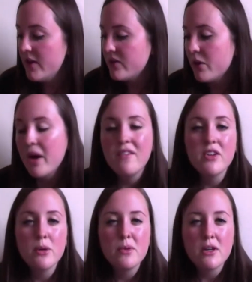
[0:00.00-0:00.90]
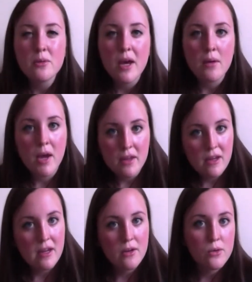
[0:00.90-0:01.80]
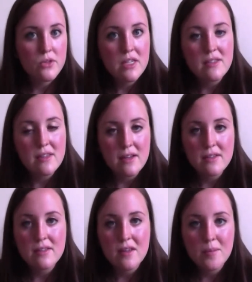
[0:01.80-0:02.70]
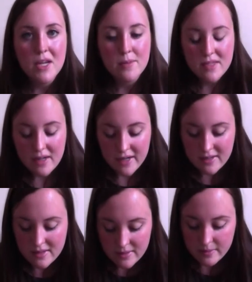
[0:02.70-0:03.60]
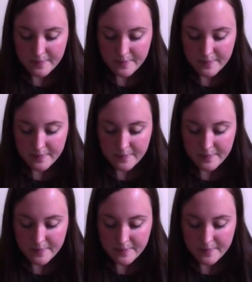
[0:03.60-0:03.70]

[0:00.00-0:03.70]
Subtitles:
So having a bigger backpack that can hold these things is sometimes nice.